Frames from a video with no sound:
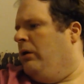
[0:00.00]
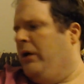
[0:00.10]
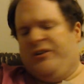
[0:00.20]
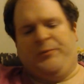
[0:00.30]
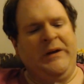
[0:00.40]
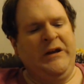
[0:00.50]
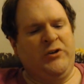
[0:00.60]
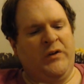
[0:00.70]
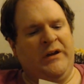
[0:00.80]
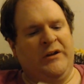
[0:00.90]
"Speak
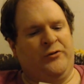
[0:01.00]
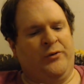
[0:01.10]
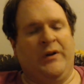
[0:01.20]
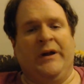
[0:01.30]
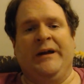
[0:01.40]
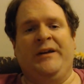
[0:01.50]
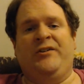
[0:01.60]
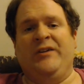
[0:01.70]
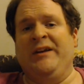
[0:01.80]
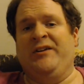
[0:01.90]
to the
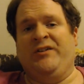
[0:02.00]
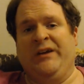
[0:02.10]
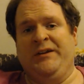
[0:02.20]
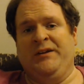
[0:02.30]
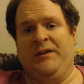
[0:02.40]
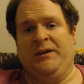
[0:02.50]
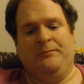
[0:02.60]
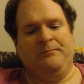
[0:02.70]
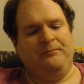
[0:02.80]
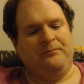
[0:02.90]
Israelites and say to them,